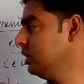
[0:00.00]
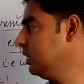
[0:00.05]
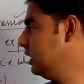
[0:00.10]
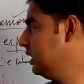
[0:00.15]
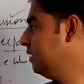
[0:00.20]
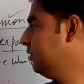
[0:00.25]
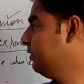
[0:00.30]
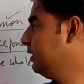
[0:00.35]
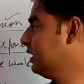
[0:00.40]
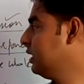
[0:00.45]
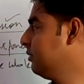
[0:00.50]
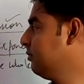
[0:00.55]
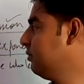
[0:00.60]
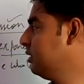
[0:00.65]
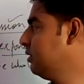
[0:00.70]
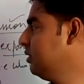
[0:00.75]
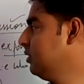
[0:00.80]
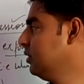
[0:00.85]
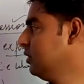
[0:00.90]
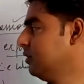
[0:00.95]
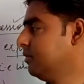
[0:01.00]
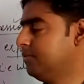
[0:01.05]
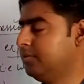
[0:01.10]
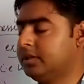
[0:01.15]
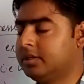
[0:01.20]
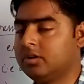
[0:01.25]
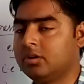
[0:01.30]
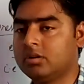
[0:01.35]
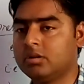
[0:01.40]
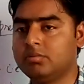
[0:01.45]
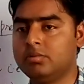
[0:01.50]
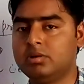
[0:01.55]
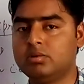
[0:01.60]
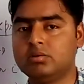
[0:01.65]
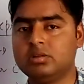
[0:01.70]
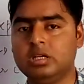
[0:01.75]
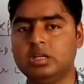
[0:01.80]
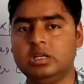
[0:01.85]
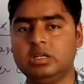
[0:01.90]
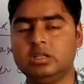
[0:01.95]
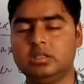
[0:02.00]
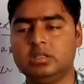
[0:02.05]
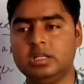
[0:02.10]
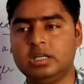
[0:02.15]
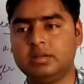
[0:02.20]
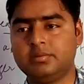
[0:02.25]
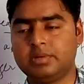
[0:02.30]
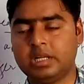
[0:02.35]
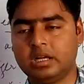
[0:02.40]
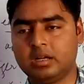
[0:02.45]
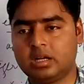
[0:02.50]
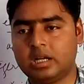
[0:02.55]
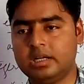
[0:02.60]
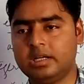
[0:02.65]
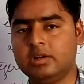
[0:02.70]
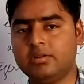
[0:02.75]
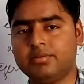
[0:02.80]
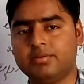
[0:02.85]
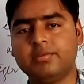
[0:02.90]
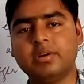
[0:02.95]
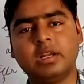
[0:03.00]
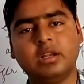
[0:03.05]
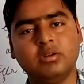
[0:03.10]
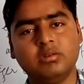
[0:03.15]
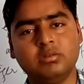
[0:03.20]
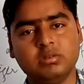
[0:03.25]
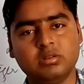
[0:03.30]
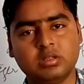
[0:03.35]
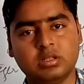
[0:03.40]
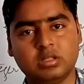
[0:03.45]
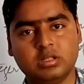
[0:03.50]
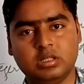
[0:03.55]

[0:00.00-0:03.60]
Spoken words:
in variable we talk about that kind of value,